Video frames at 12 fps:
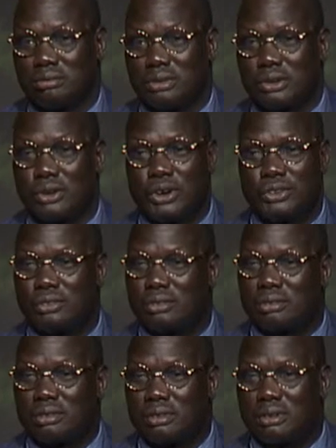because
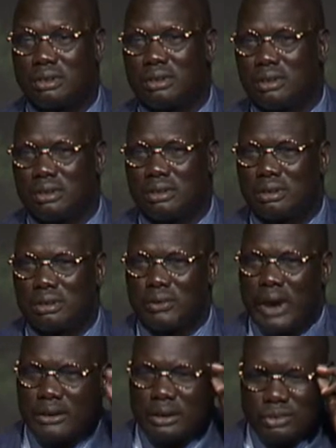we
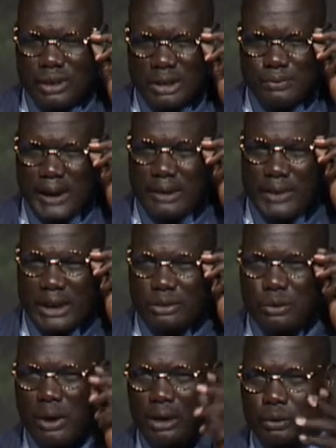are not satisfied that
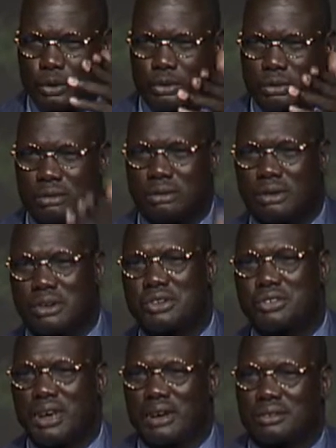you are good
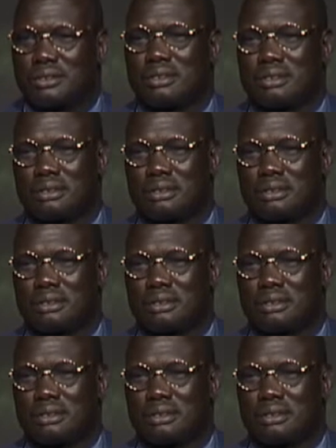Christians.